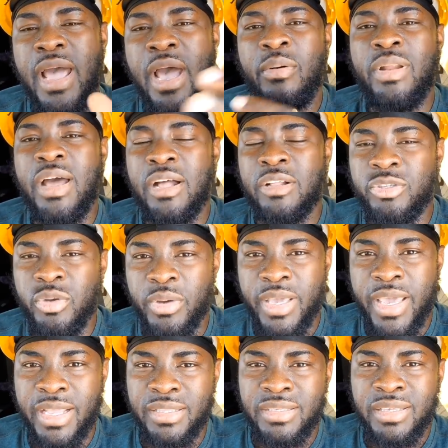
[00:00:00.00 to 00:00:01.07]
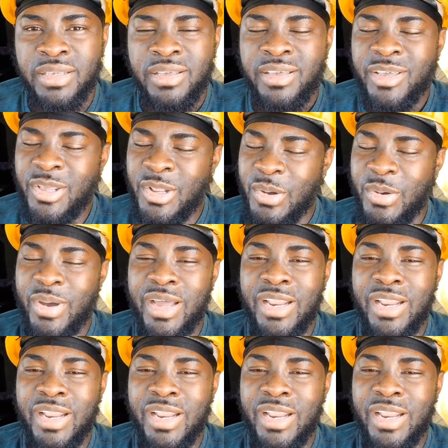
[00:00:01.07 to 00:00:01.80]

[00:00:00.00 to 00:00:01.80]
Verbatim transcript: I will also get you know,